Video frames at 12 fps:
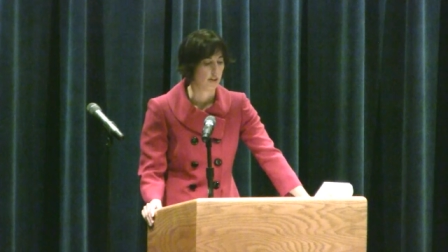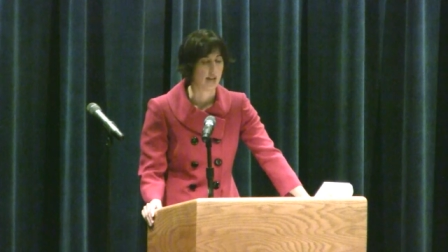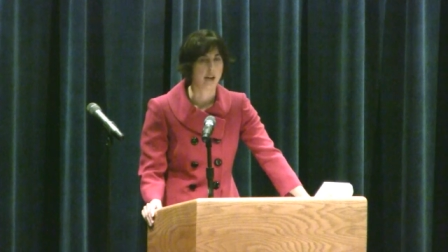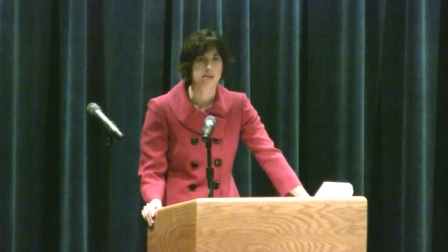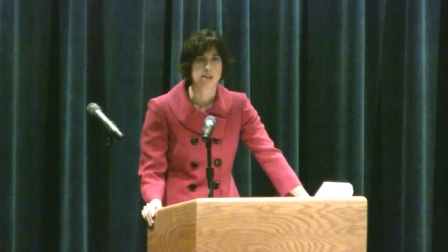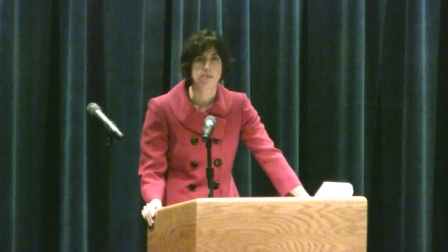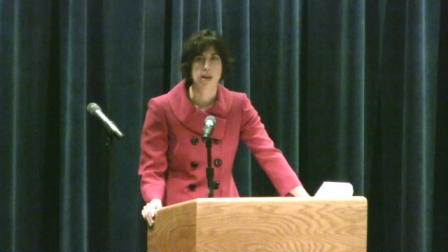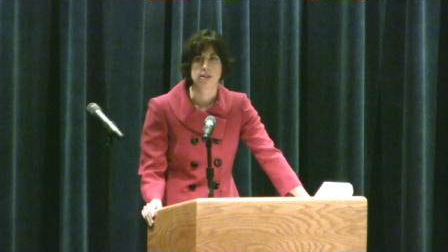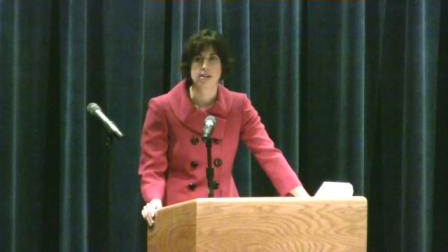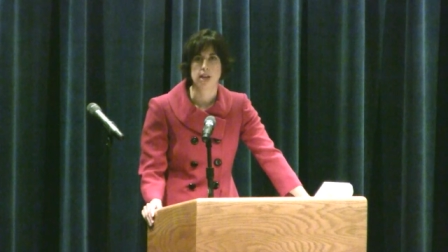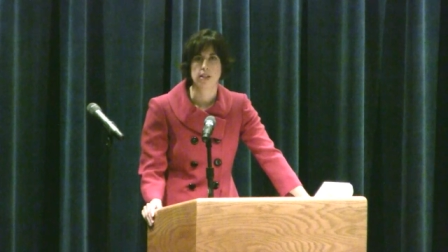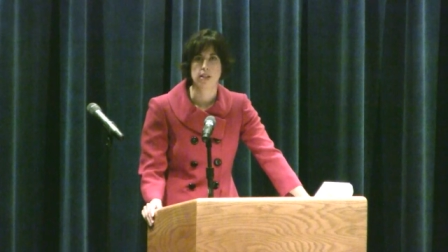Nelson
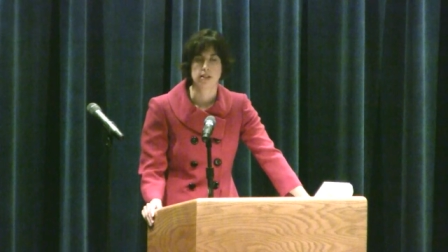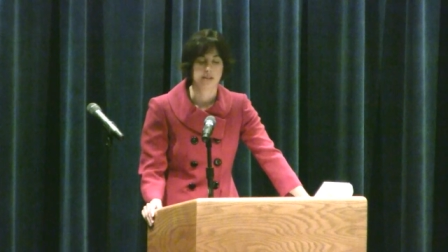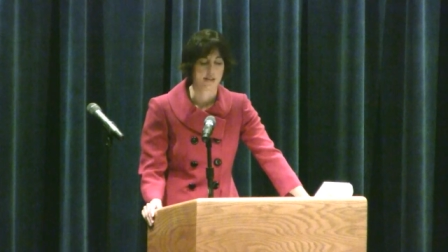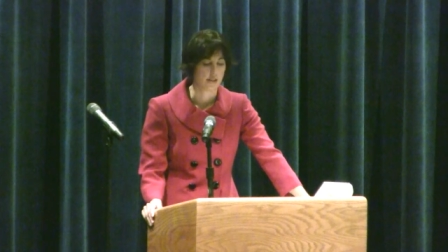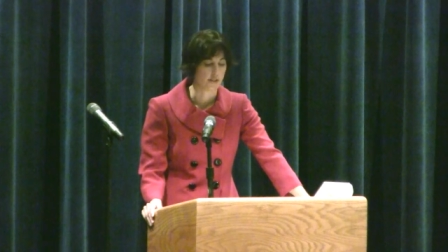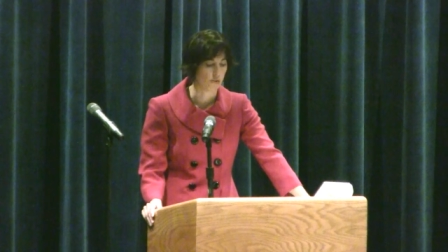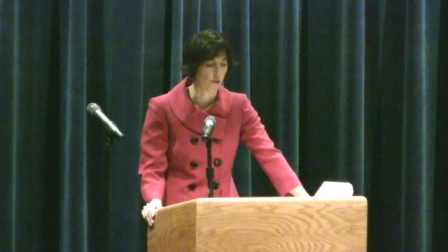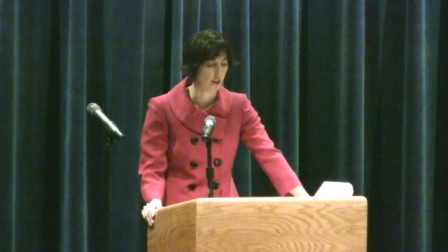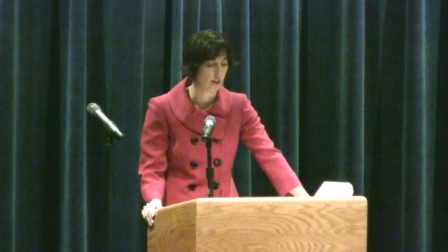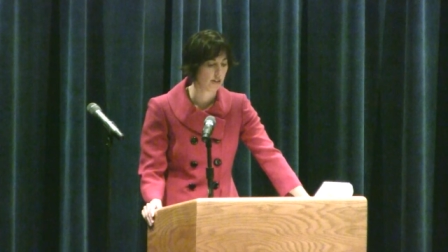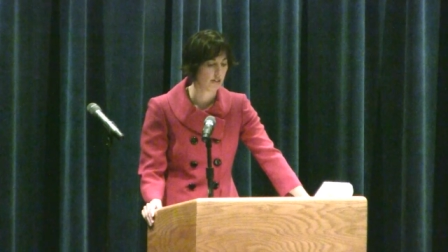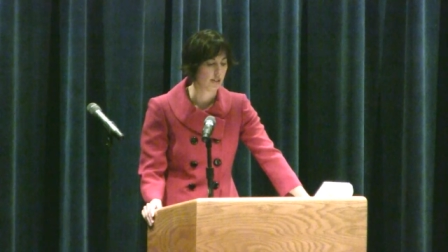Mandela is a
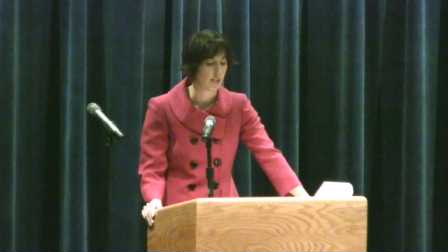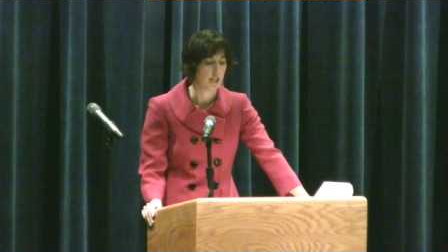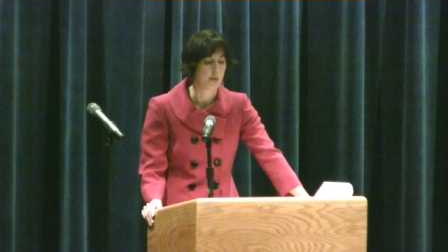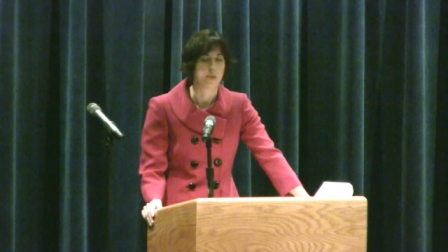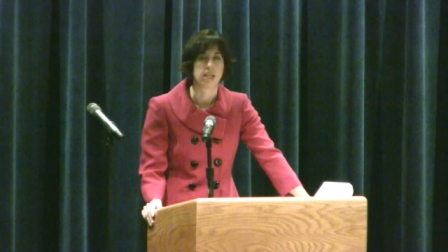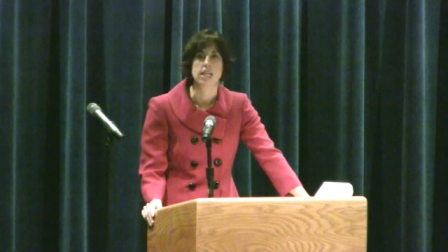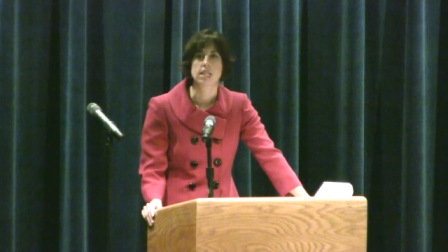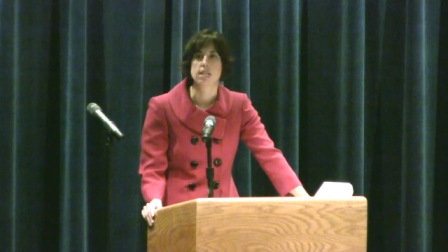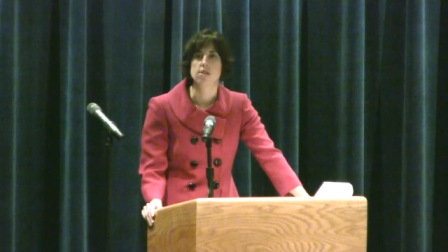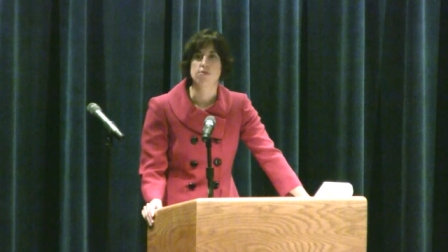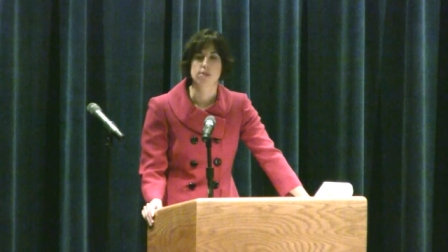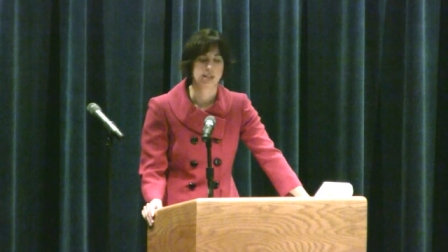lawyer, but he
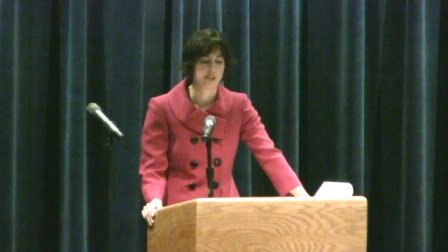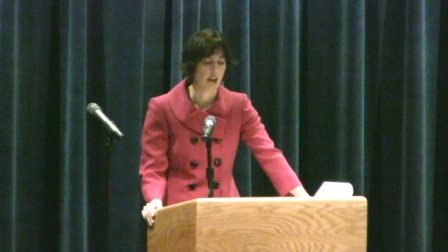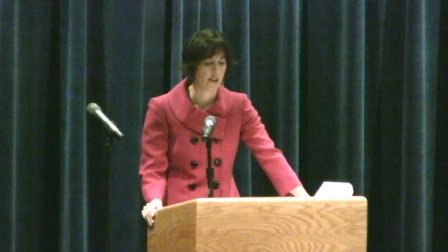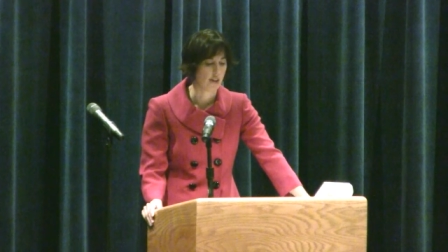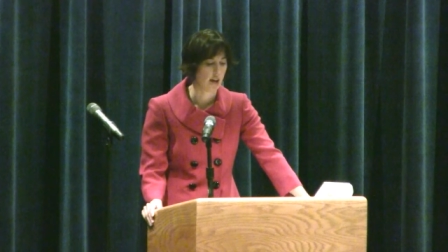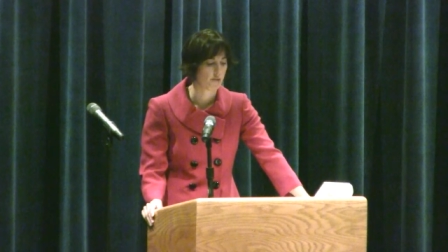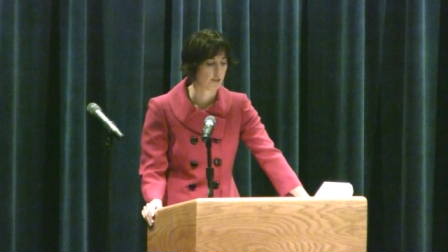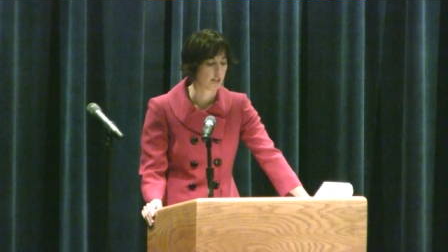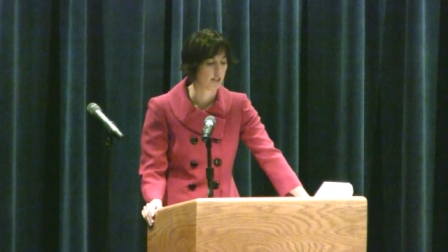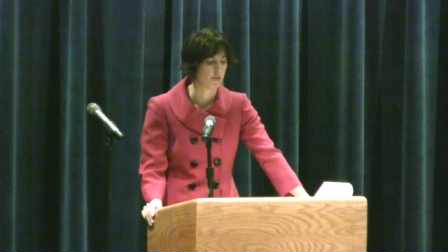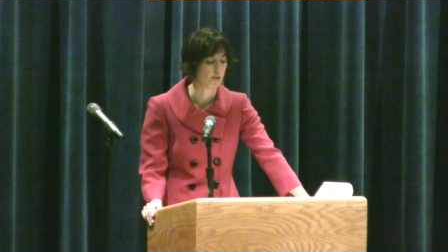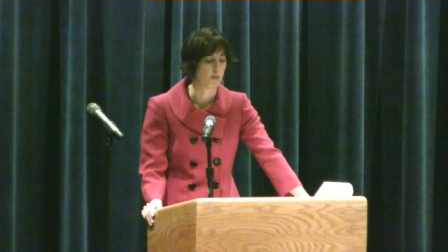didn't free South
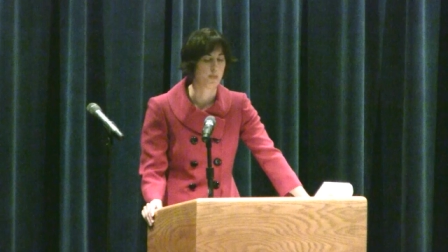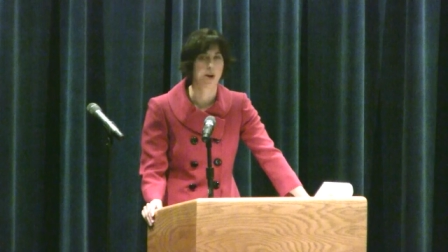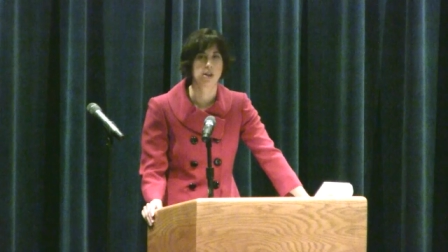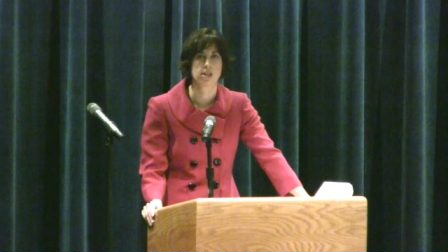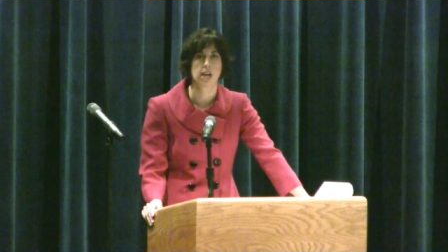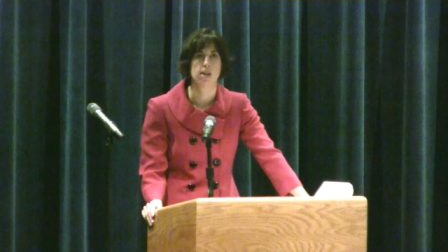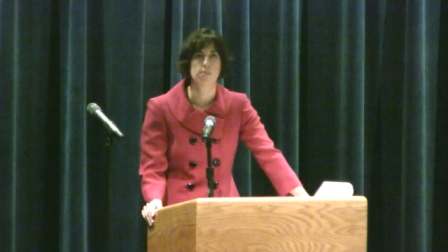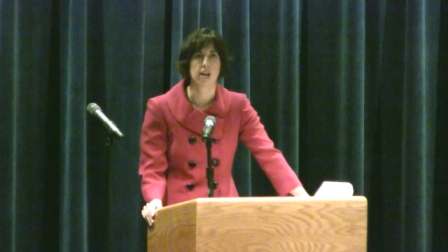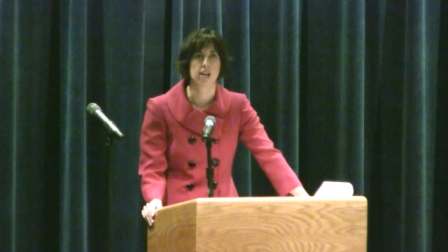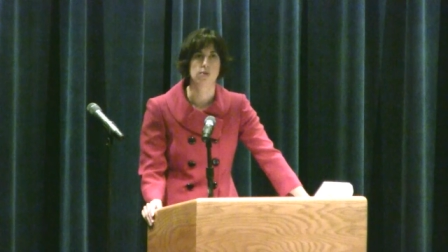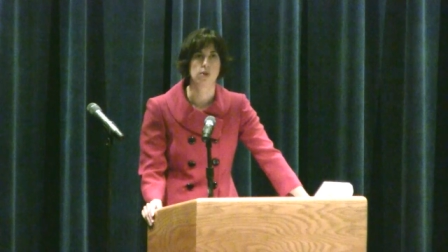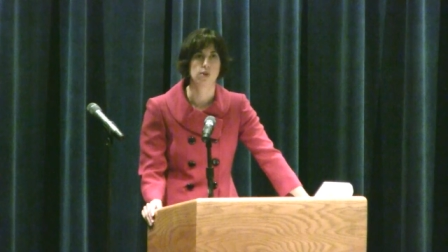Africa from apartheid
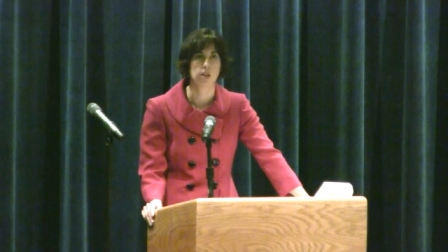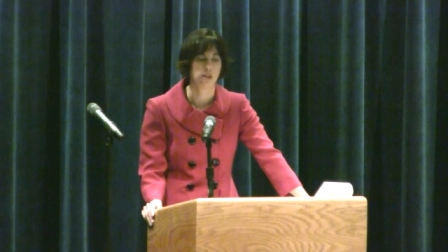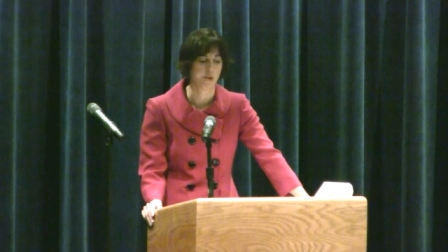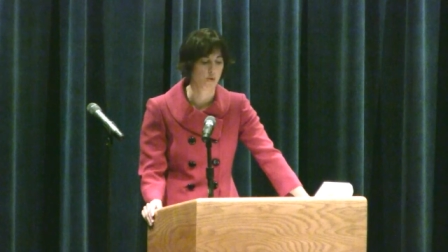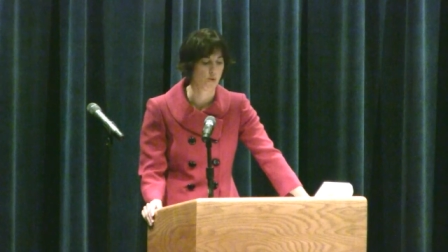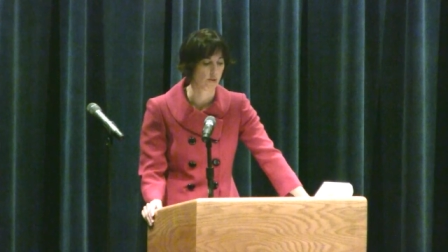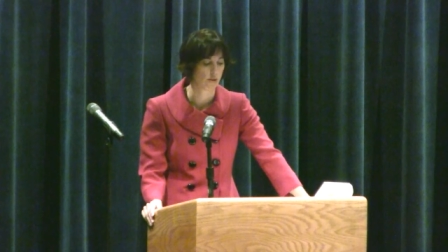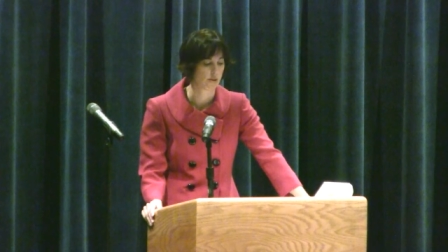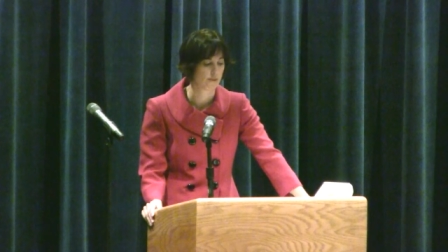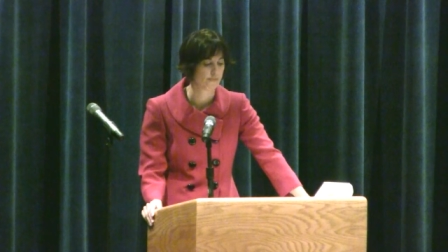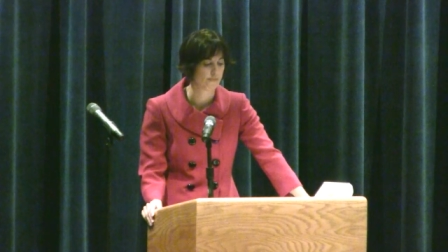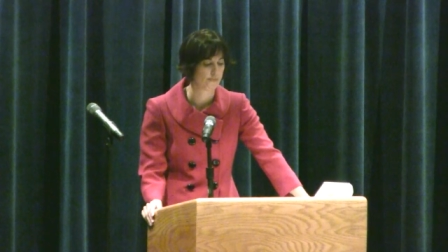by invoking the
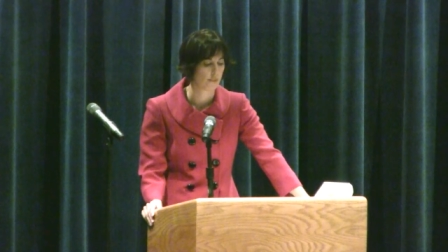courts.